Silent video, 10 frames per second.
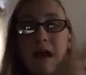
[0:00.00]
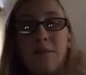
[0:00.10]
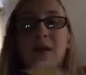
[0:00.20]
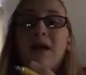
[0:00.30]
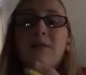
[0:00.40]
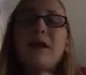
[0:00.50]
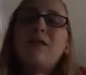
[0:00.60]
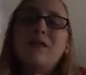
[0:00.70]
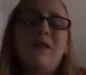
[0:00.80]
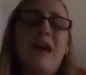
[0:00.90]
I'm not a
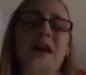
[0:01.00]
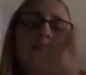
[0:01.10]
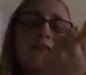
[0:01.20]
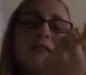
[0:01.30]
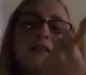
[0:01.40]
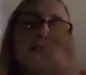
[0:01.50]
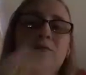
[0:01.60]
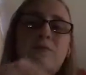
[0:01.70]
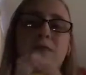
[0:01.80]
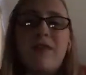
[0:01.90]
barrel of laughs
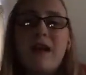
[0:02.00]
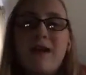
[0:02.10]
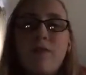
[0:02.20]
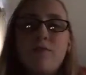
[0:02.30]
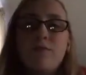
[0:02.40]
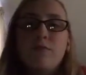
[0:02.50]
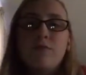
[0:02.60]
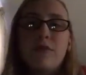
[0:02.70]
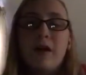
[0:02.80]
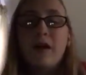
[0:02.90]
without
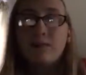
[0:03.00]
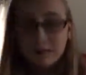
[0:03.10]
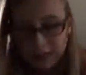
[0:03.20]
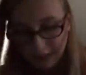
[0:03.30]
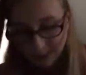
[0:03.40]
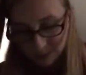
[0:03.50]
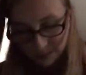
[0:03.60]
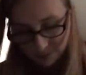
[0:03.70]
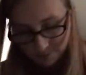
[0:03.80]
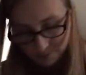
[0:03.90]
enough sleep.
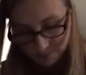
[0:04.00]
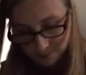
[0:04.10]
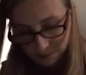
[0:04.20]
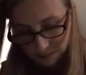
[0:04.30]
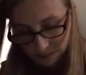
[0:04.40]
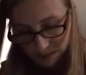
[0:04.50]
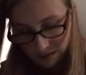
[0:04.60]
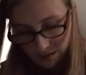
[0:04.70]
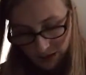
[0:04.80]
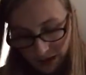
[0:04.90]

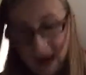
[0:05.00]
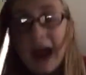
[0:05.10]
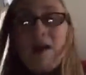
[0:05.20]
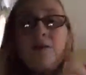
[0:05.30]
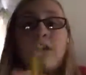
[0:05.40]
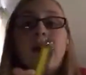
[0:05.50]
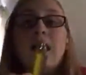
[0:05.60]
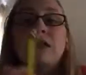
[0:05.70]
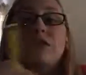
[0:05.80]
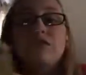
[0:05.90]
I have ran
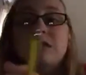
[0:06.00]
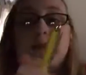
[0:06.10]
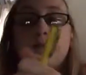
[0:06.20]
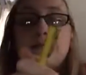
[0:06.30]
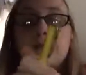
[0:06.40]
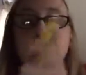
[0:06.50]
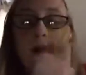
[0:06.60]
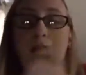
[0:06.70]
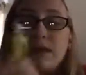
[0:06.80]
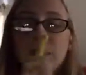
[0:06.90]
on
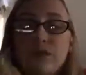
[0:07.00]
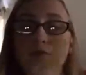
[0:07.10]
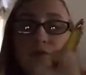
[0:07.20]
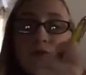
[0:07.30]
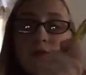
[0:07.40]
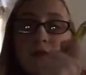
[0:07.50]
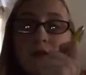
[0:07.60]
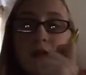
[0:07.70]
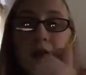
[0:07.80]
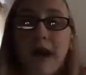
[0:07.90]
2
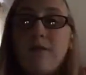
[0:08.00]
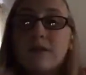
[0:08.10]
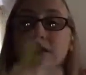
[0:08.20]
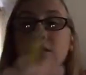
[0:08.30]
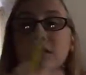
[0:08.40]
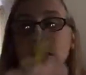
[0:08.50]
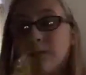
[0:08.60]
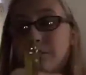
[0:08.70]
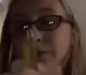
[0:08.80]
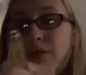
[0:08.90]
hours of
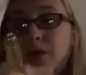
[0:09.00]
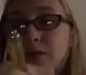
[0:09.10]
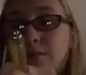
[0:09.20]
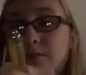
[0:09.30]
sleep before.